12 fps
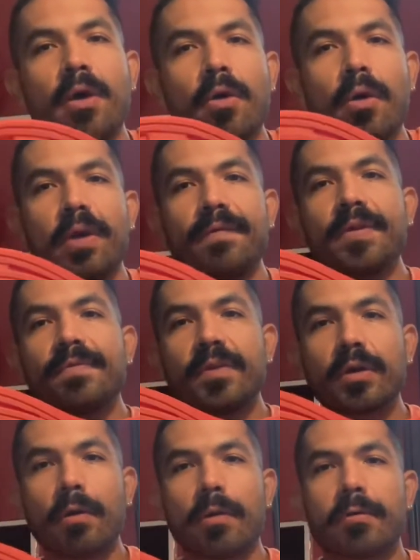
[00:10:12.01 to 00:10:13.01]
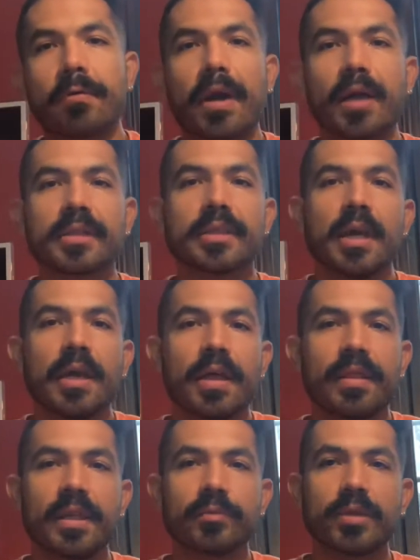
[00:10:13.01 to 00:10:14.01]
or even if you go on rocks.
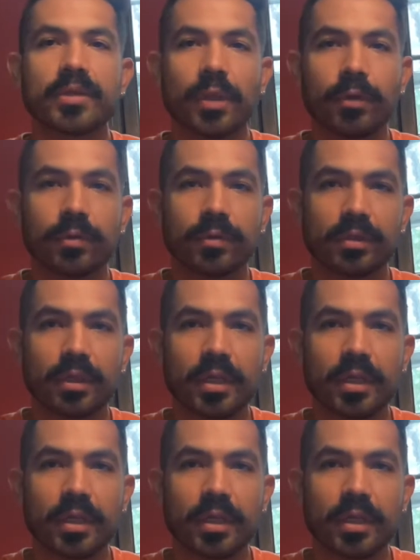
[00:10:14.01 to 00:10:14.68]
These ones don't.